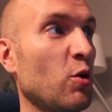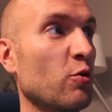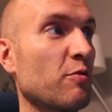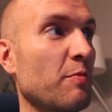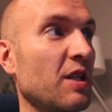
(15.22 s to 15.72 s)

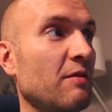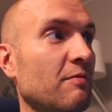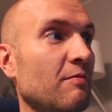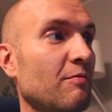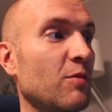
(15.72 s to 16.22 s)

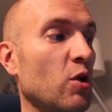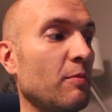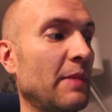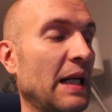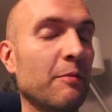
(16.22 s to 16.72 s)
postman brought
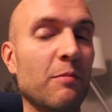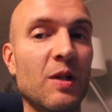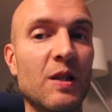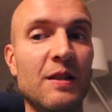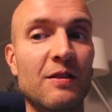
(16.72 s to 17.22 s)

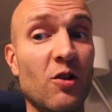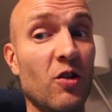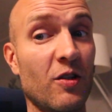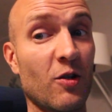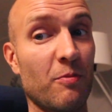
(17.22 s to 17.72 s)
that,
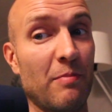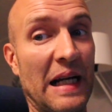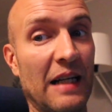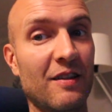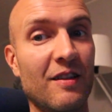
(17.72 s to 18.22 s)
or not
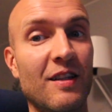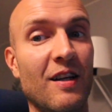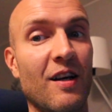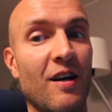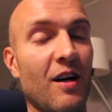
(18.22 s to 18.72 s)
back.
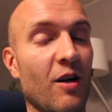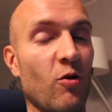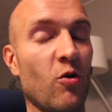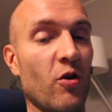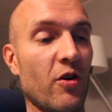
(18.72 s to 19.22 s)
I
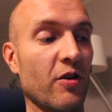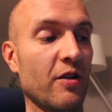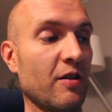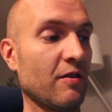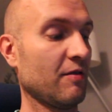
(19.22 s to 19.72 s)

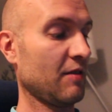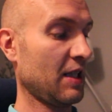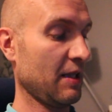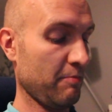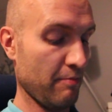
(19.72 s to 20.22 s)
ordered. I
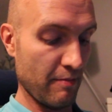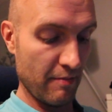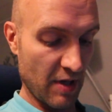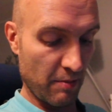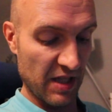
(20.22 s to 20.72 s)
had
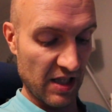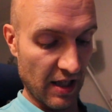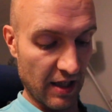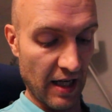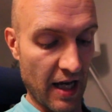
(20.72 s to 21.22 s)
a
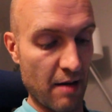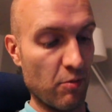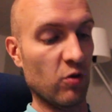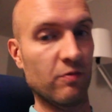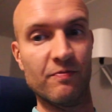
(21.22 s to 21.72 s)
missing
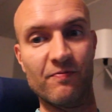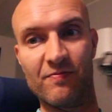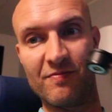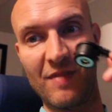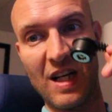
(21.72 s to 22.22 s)
cable
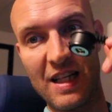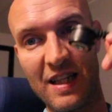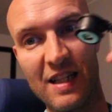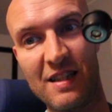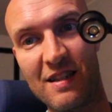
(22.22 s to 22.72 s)
like
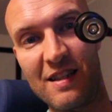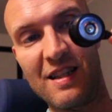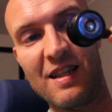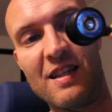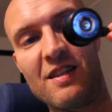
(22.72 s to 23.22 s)
this.
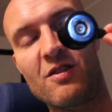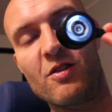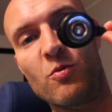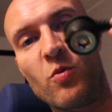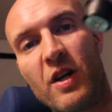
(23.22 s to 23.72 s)
It's
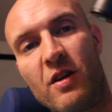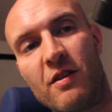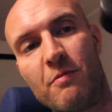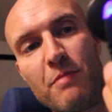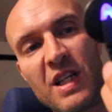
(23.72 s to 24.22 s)
got a weird
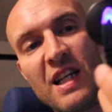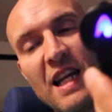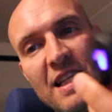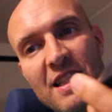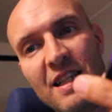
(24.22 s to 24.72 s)

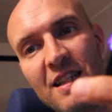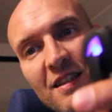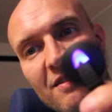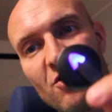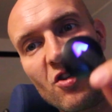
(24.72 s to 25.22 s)
magnetic
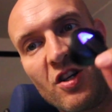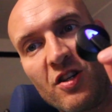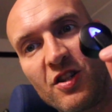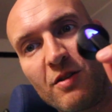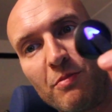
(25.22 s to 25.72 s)

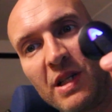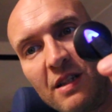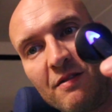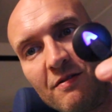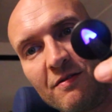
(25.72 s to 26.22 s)
charging bit,
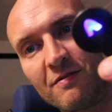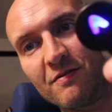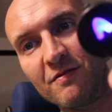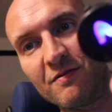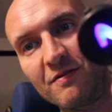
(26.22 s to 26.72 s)

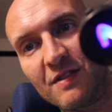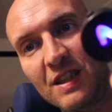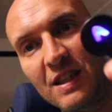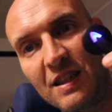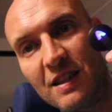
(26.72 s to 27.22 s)

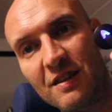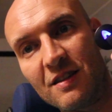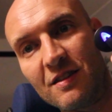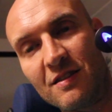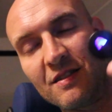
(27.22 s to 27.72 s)
and it
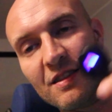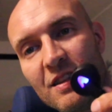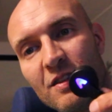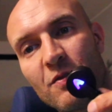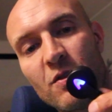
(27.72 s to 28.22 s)

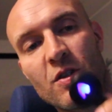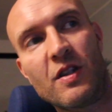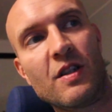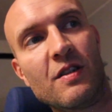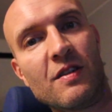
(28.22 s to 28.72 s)
is for
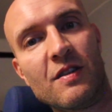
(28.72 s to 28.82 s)
the